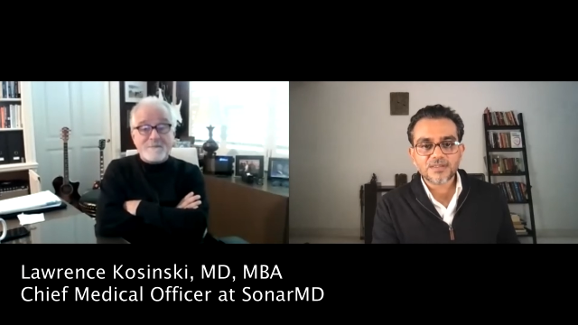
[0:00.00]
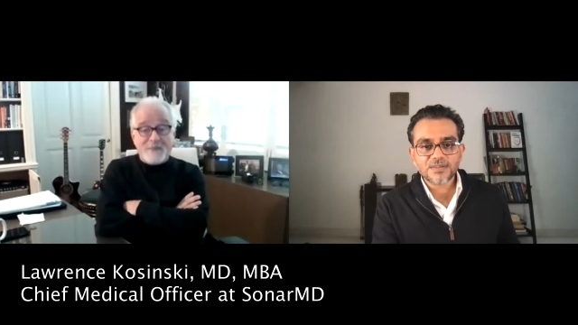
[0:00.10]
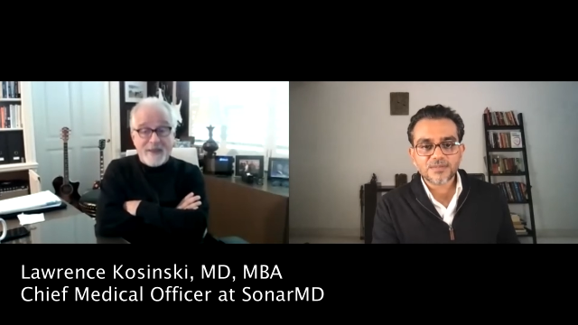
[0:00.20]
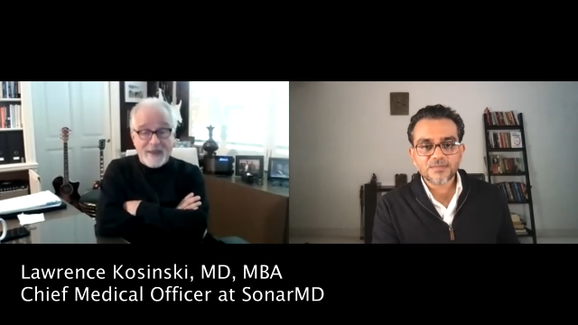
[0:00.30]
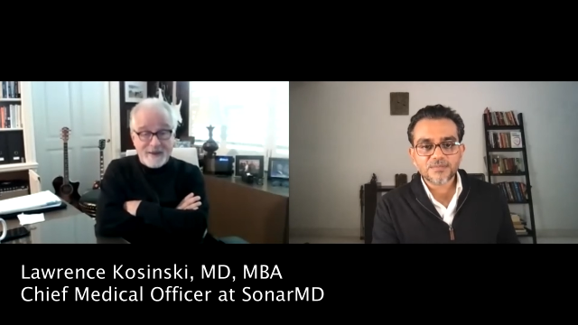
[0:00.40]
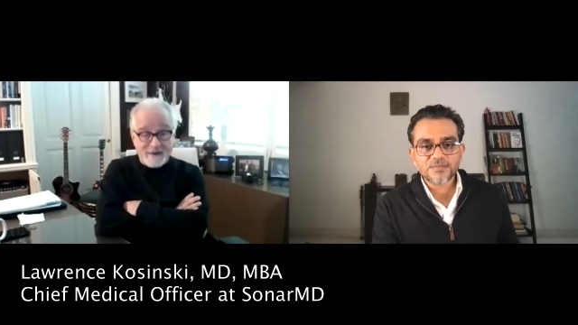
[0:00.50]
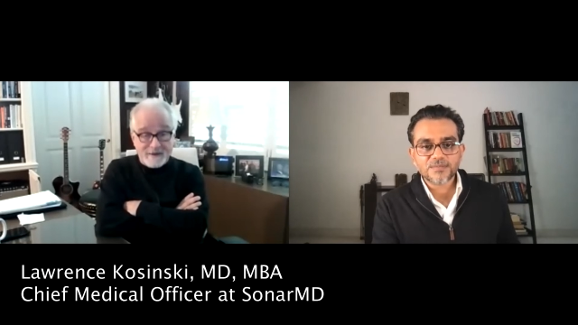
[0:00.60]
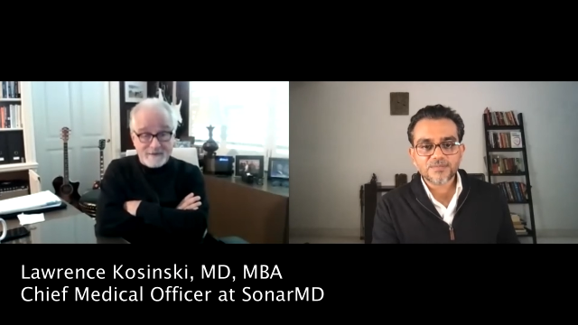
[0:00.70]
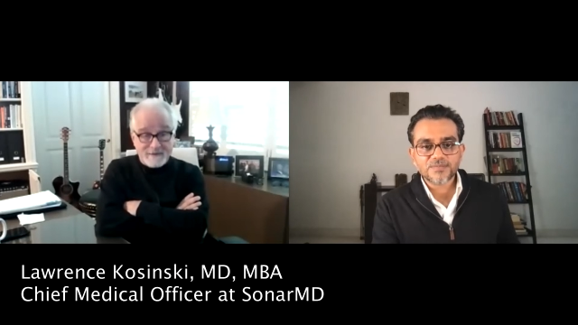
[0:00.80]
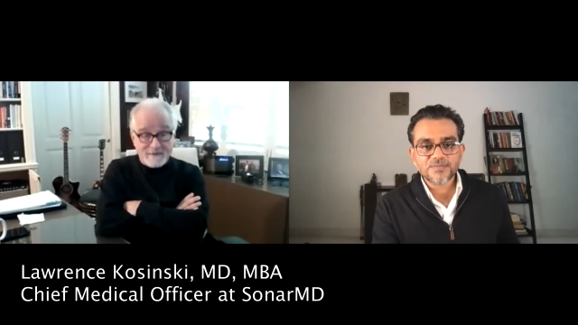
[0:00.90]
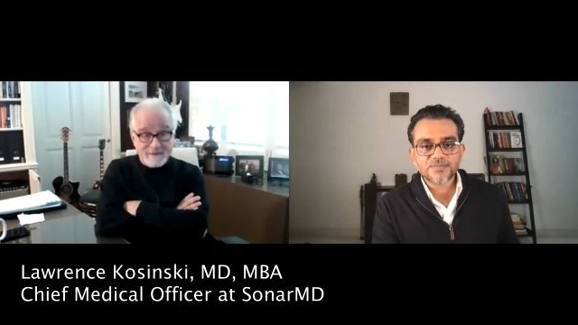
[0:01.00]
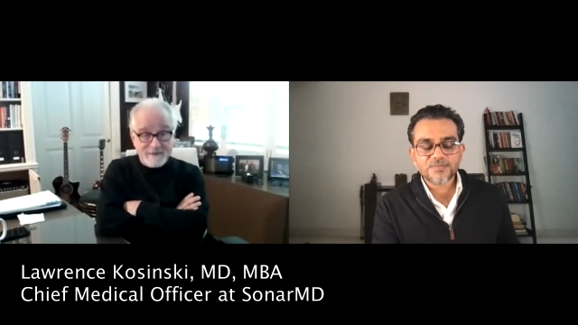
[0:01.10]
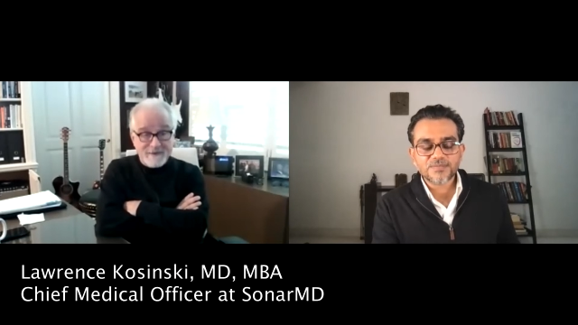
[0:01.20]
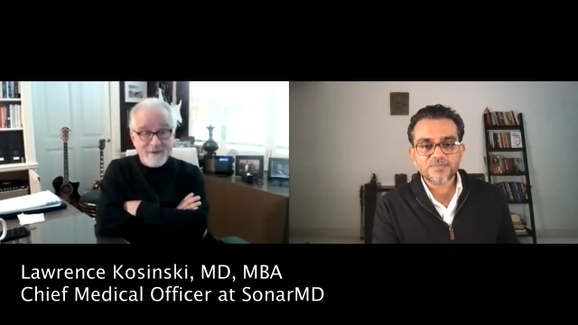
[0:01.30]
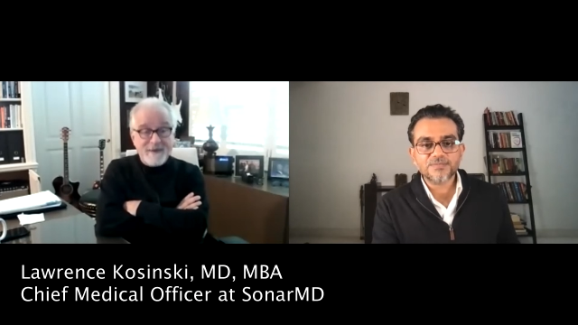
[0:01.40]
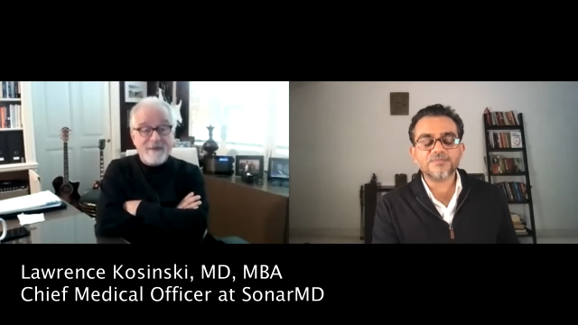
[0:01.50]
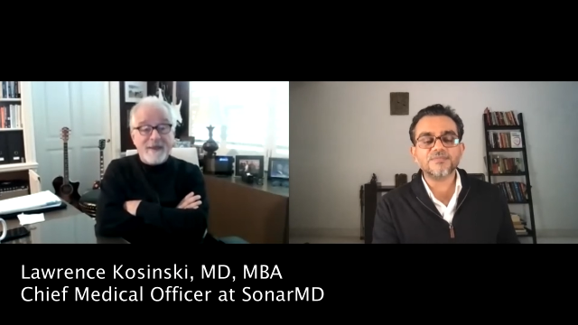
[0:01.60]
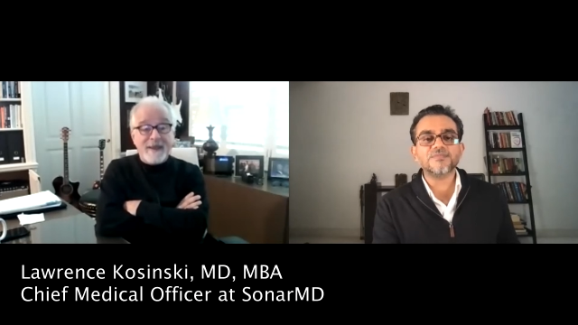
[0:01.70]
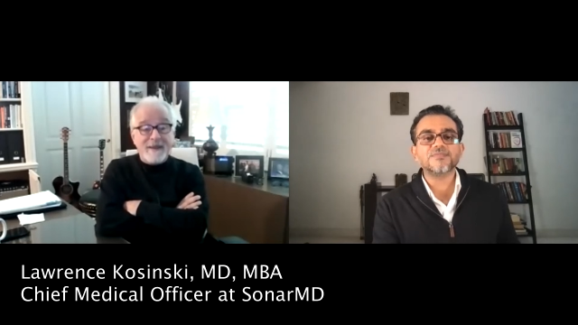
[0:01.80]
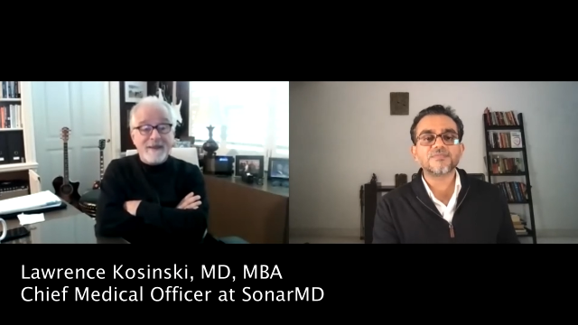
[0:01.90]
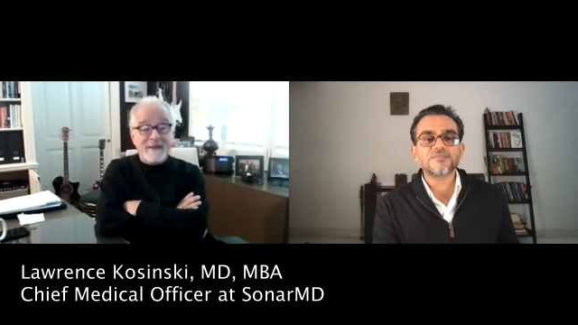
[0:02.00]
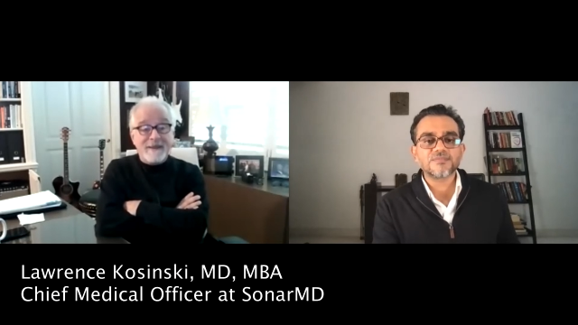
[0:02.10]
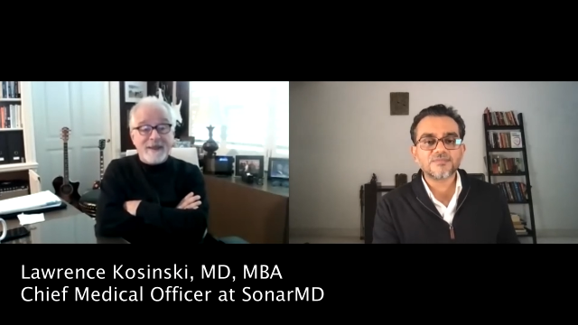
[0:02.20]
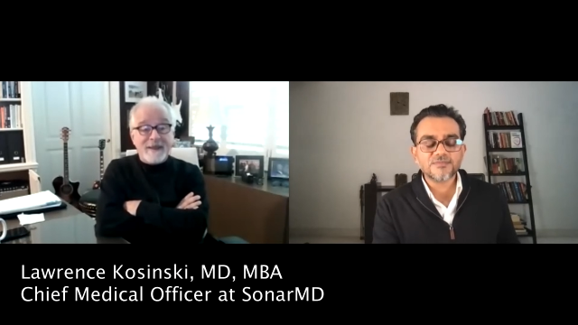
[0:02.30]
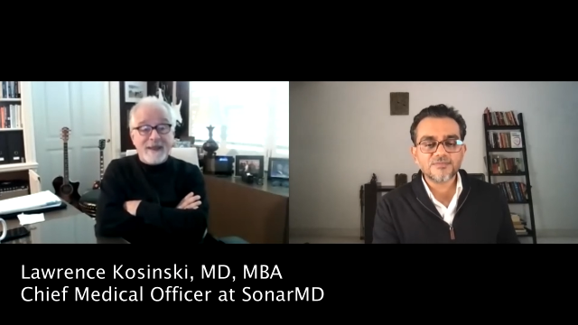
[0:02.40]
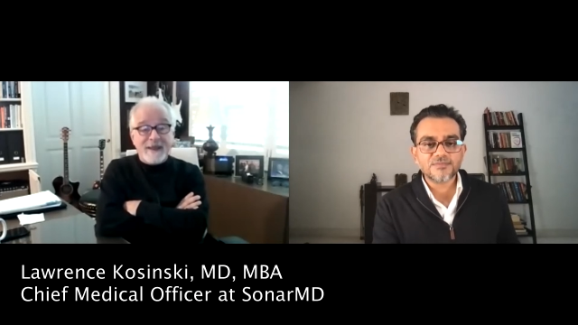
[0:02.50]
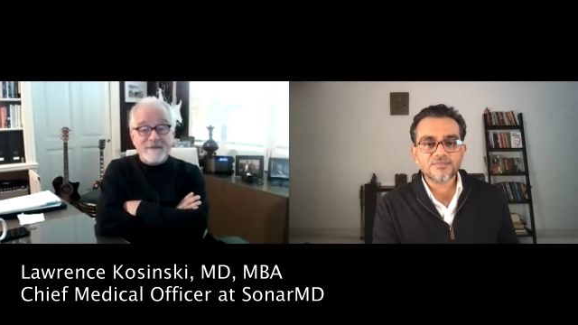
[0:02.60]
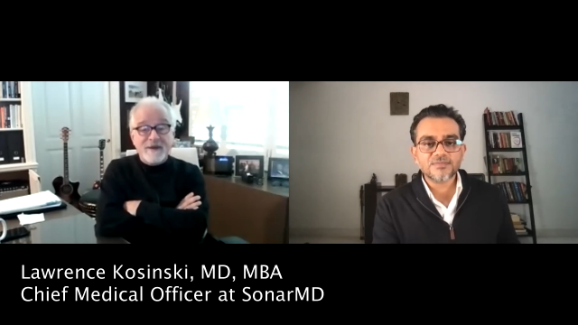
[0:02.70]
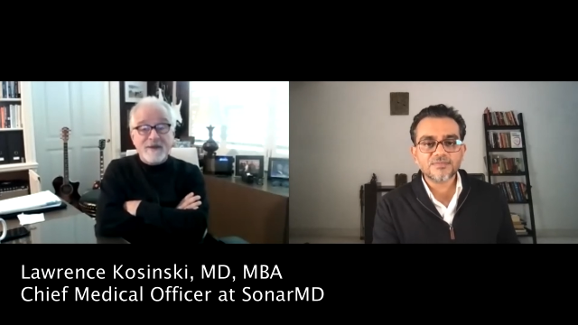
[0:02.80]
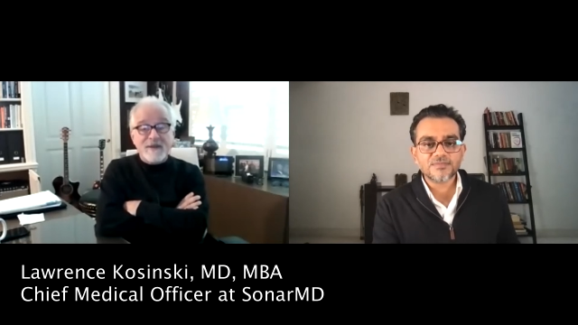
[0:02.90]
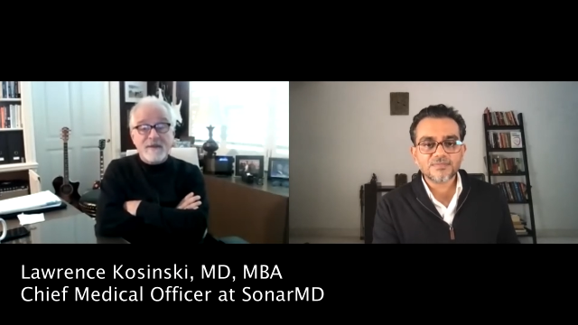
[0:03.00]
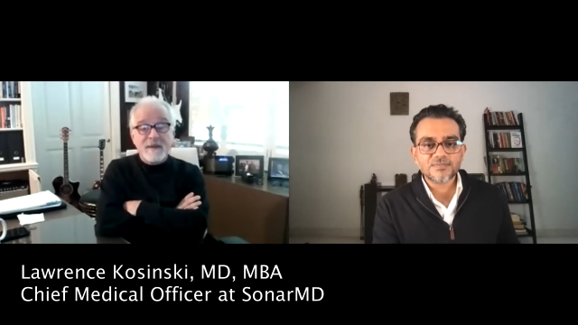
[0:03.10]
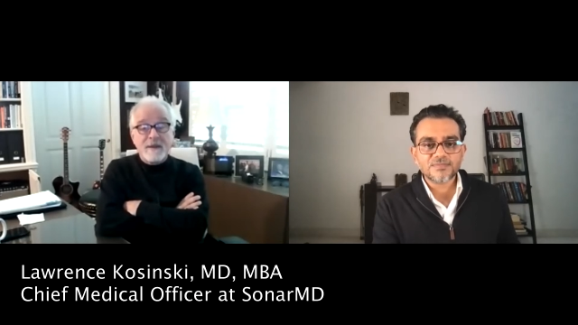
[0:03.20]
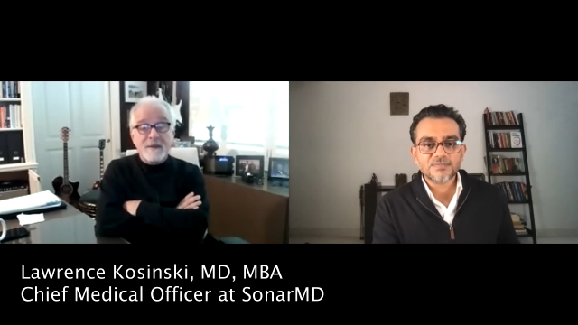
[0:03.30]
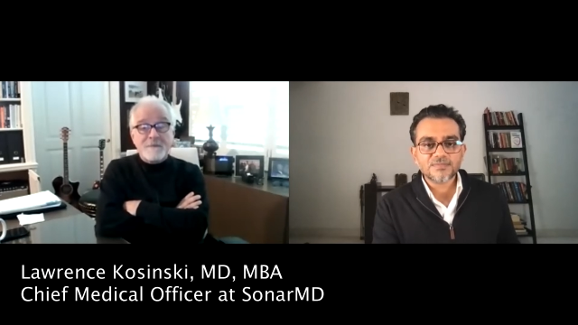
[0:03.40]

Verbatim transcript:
Speaker 1: paid us. They, they gave us